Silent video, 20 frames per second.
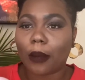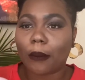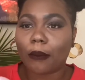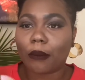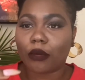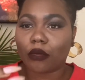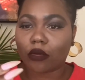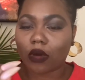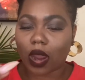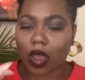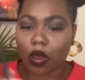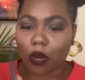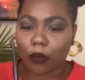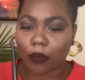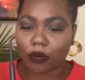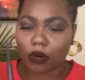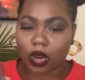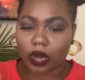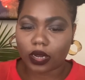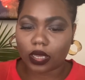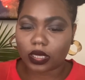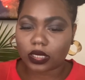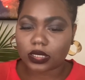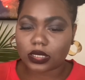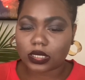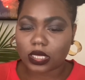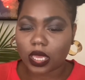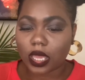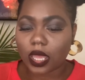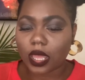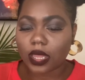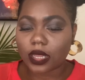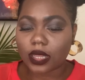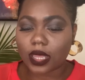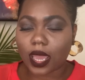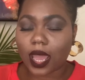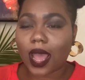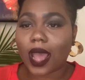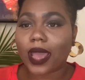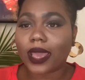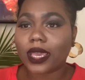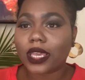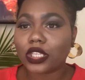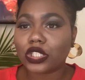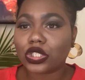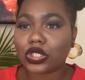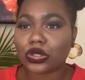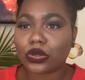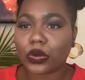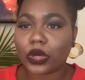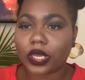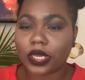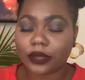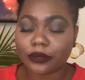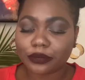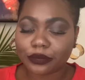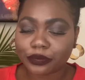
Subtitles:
brow products that I enjoy